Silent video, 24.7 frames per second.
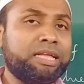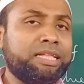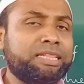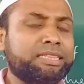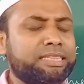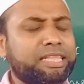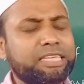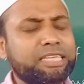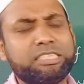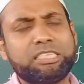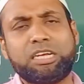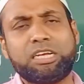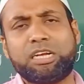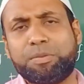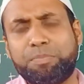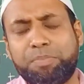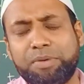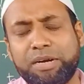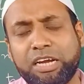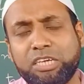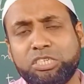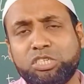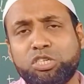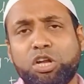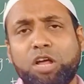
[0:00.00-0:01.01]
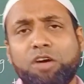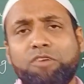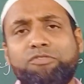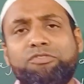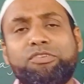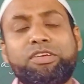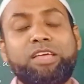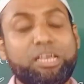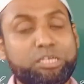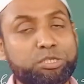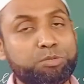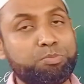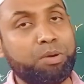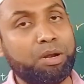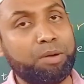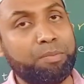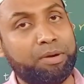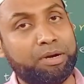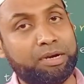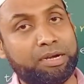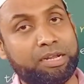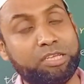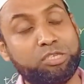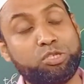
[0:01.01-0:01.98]
This repetition of
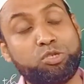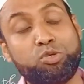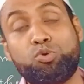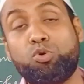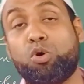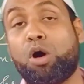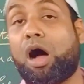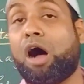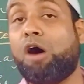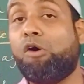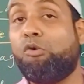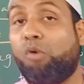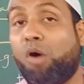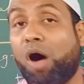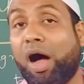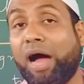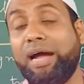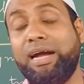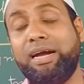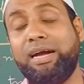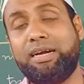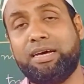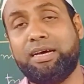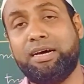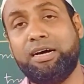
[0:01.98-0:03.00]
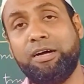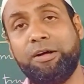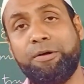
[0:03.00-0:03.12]
experiment is to avoid